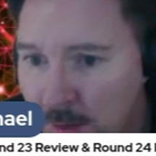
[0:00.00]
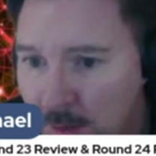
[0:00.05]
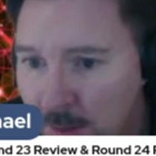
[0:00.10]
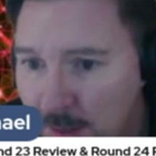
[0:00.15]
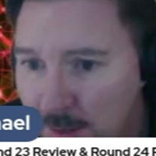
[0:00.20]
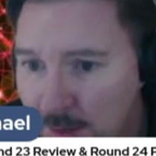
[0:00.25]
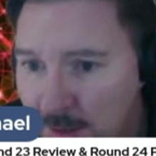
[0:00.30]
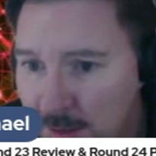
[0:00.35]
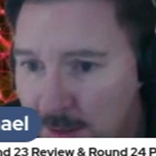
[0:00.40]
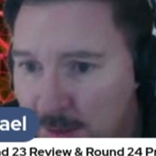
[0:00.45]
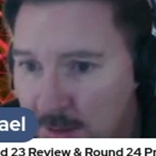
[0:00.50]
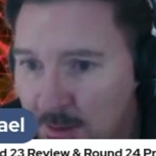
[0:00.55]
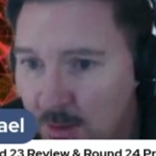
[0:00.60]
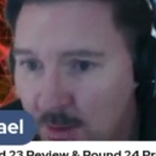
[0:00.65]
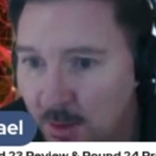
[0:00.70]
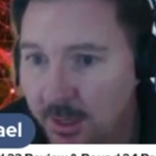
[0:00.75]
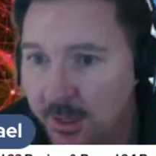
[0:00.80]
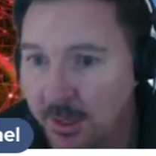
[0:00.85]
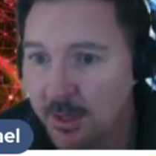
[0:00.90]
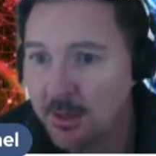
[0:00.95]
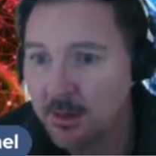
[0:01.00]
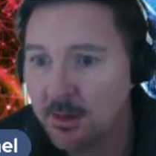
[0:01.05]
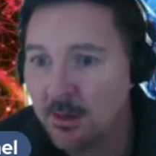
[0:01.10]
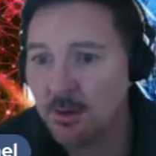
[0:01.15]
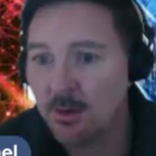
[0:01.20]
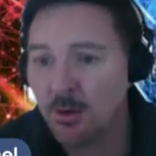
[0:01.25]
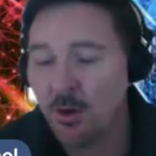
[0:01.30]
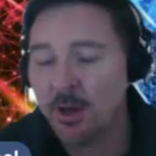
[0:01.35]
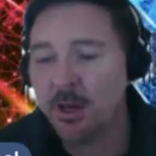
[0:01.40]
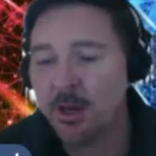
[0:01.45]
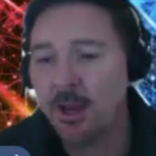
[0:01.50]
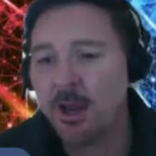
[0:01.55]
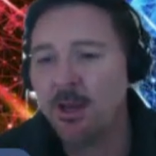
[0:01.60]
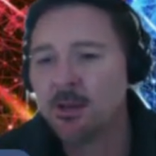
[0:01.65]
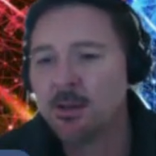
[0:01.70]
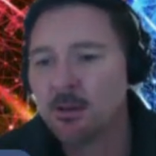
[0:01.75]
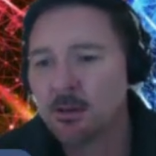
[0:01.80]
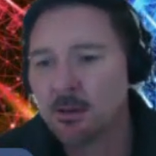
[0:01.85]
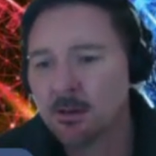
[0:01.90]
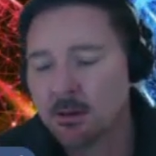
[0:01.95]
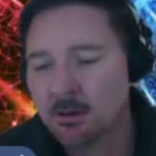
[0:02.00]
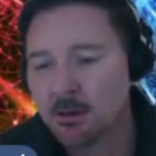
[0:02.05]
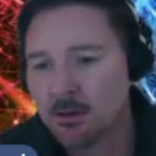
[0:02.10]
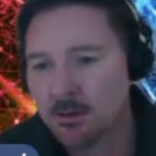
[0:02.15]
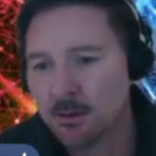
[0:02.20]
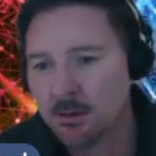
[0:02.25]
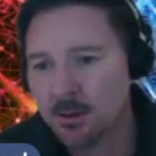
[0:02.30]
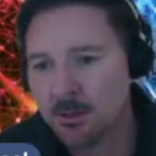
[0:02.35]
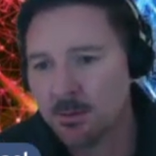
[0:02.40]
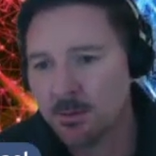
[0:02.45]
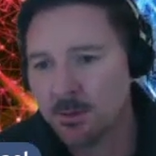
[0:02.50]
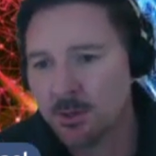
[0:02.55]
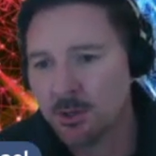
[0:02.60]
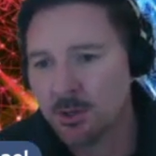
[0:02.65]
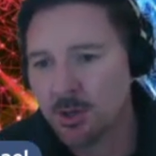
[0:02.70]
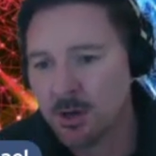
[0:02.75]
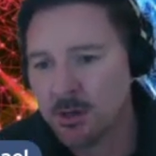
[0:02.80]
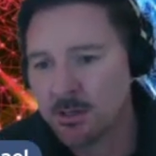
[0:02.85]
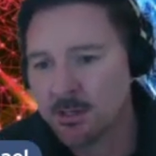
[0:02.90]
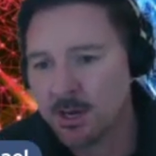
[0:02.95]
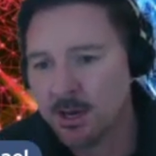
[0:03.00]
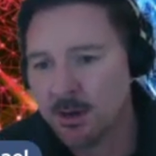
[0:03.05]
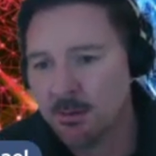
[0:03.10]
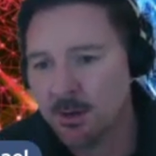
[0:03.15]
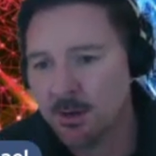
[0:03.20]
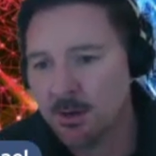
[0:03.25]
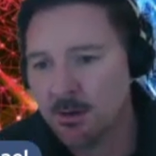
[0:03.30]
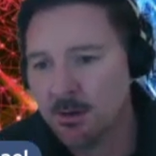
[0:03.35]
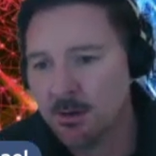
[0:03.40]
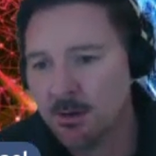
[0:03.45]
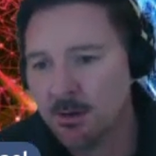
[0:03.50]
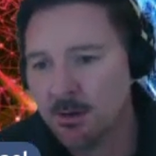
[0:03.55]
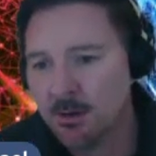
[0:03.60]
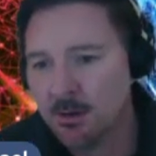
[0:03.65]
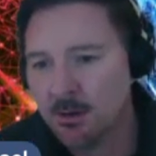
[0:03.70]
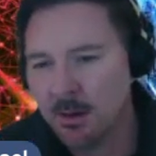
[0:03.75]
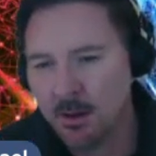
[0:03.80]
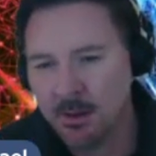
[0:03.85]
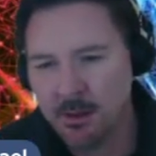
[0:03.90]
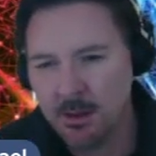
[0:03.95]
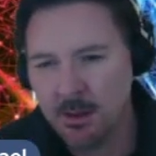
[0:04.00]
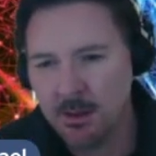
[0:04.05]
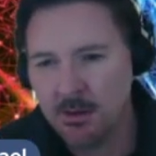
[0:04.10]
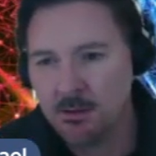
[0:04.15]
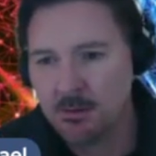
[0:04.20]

that's since 1998. That's when the Sharks came in, I think.